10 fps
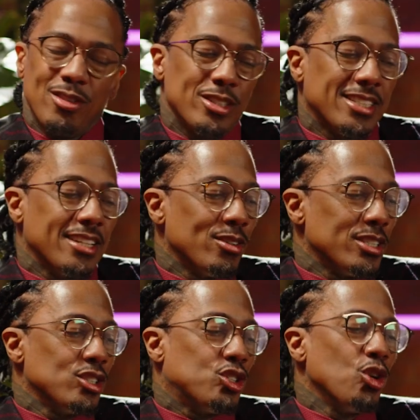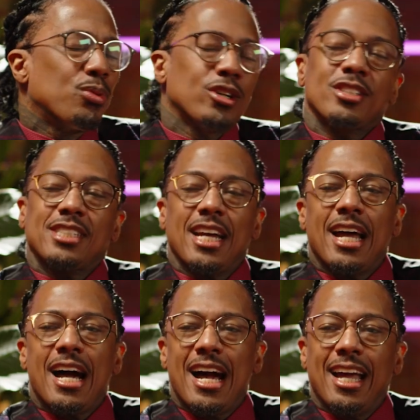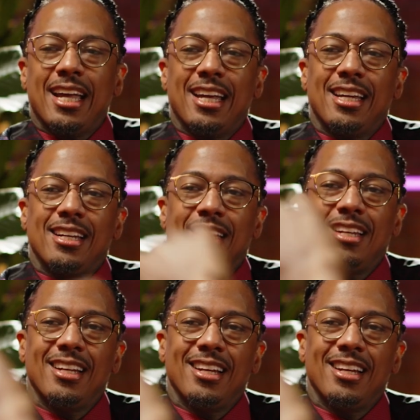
Was it Jupiter, Jedi, and